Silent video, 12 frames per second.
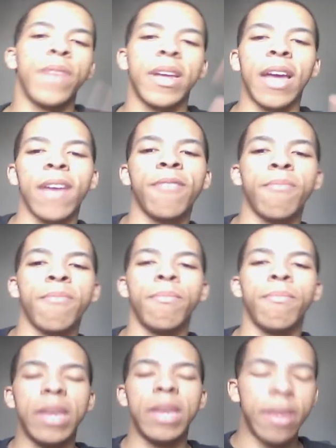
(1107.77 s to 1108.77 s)
gave
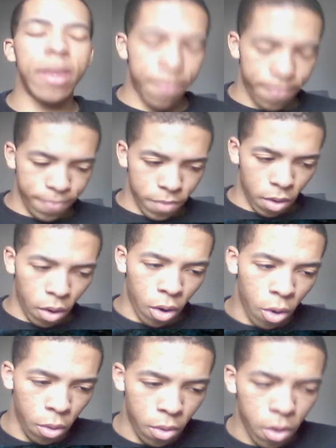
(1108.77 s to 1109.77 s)
me
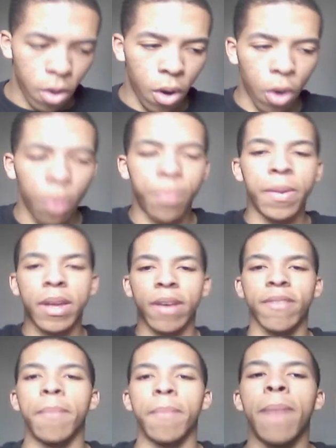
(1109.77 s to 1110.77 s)
hope
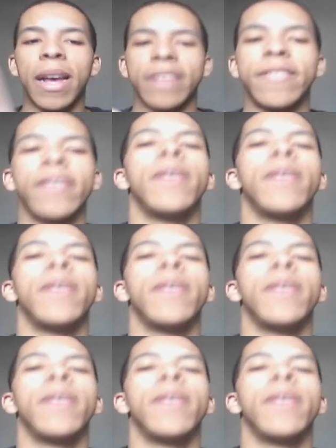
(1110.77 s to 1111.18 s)
because the message